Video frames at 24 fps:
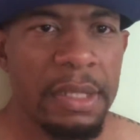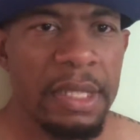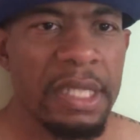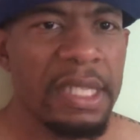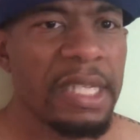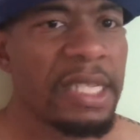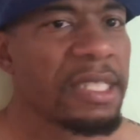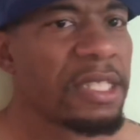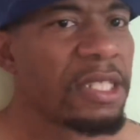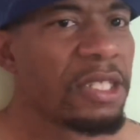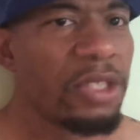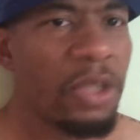He
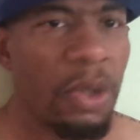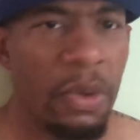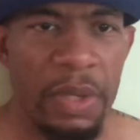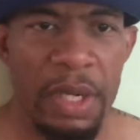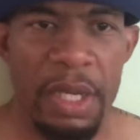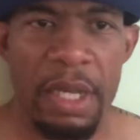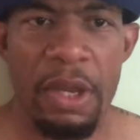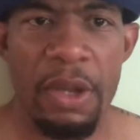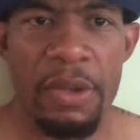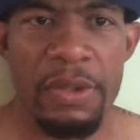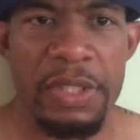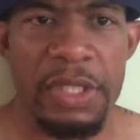doesn't know
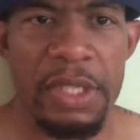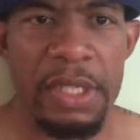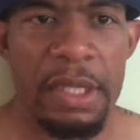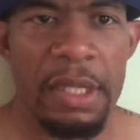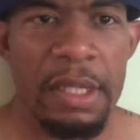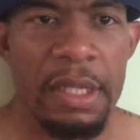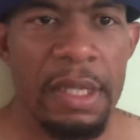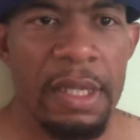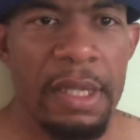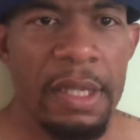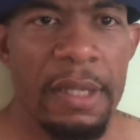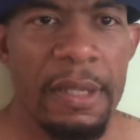the
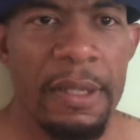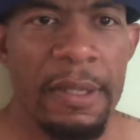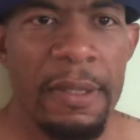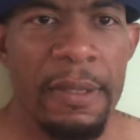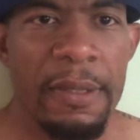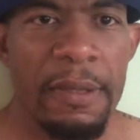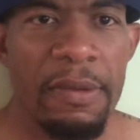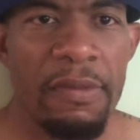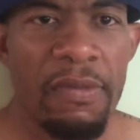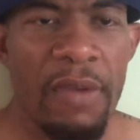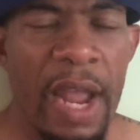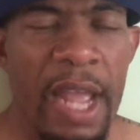culture,
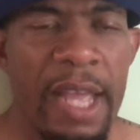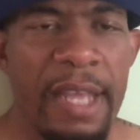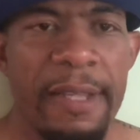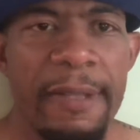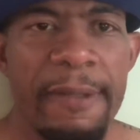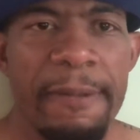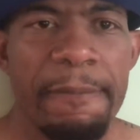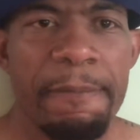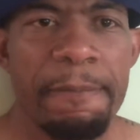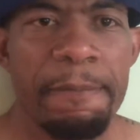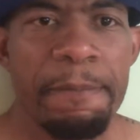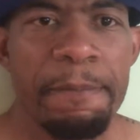right?
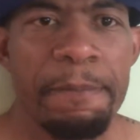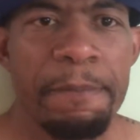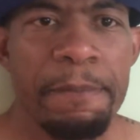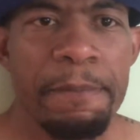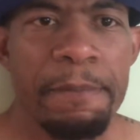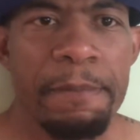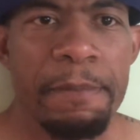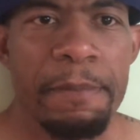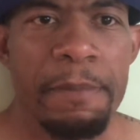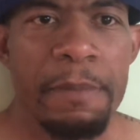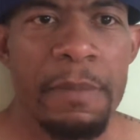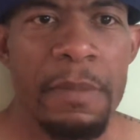
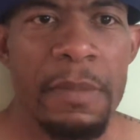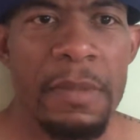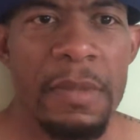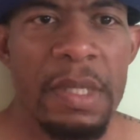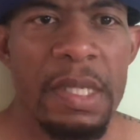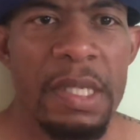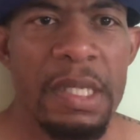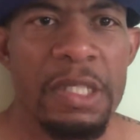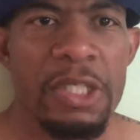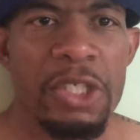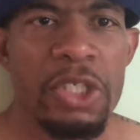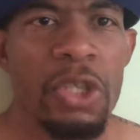
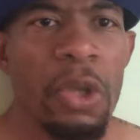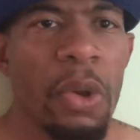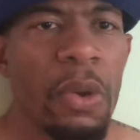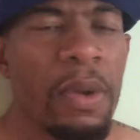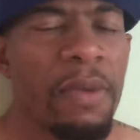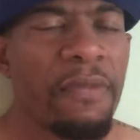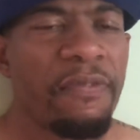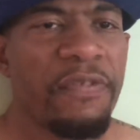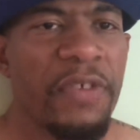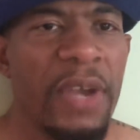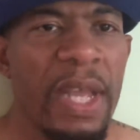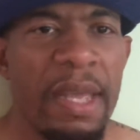So
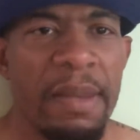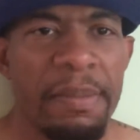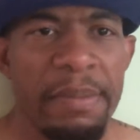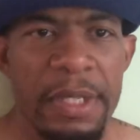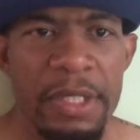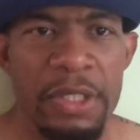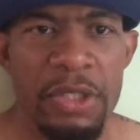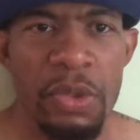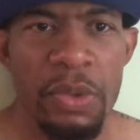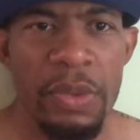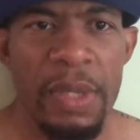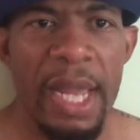for him
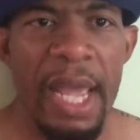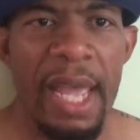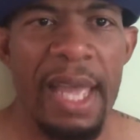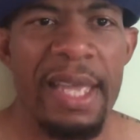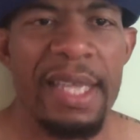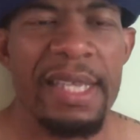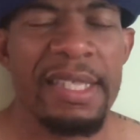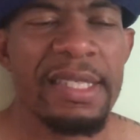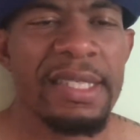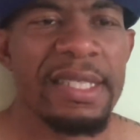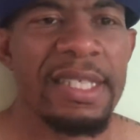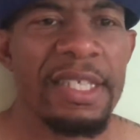to do
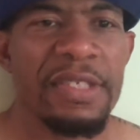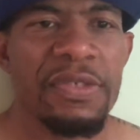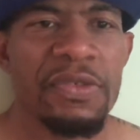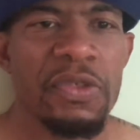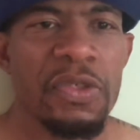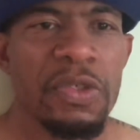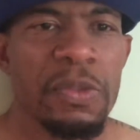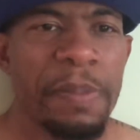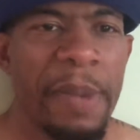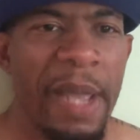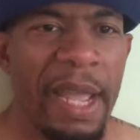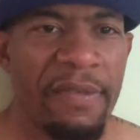that is
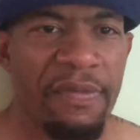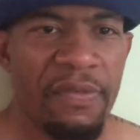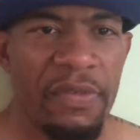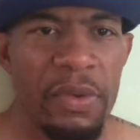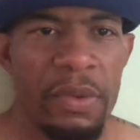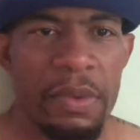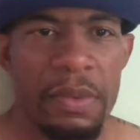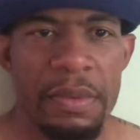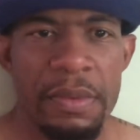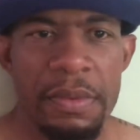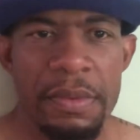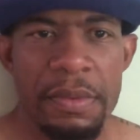disrespectful.